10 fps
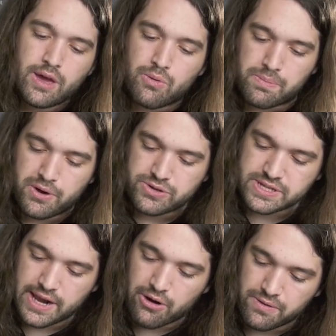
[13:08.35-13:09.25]
We're
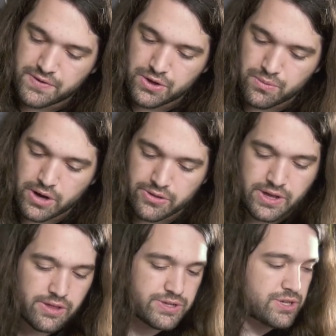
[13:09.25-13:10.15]
posting our review when all the
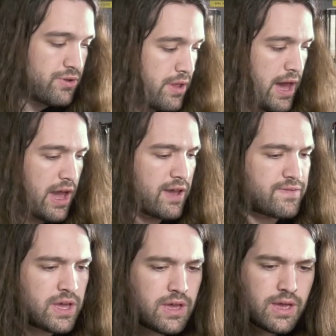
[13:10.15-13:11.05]
others go live
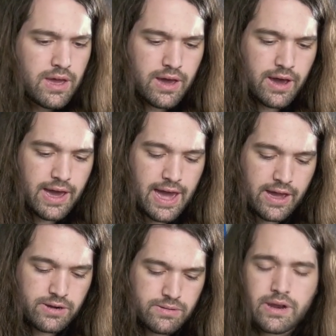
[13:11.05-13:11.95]
uh,
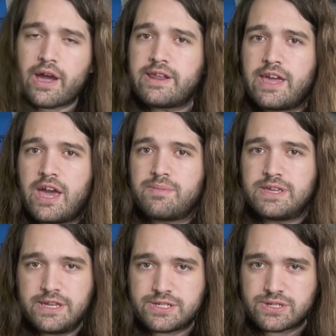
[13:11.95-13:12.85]
at nine A M
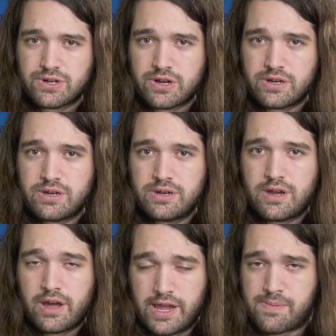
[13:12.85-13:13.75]
Eastern
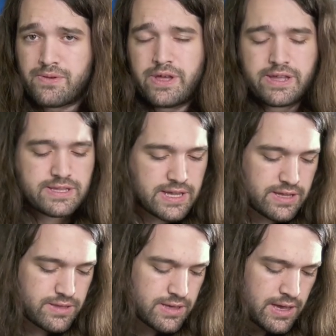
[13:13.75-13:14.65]
on April
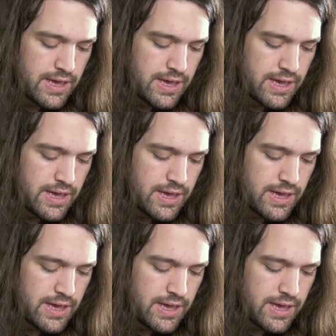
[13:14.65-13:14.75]
nineteenth,